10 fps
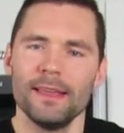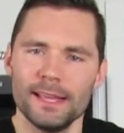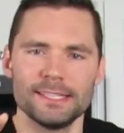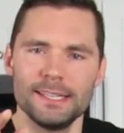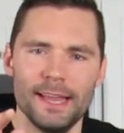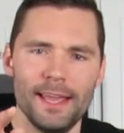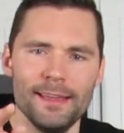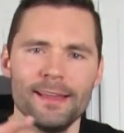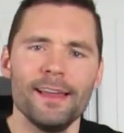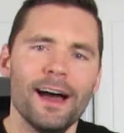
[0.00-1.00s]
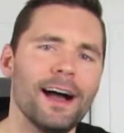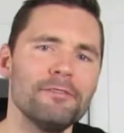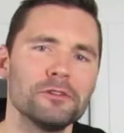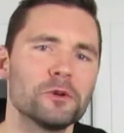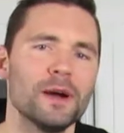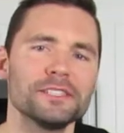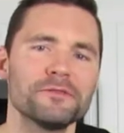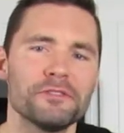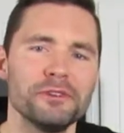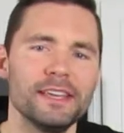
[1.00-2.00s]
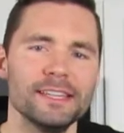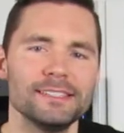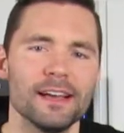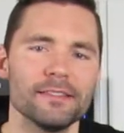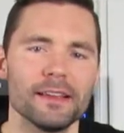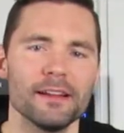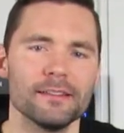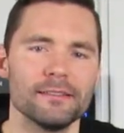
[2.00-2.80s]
And today, I have a little question for you kids out there.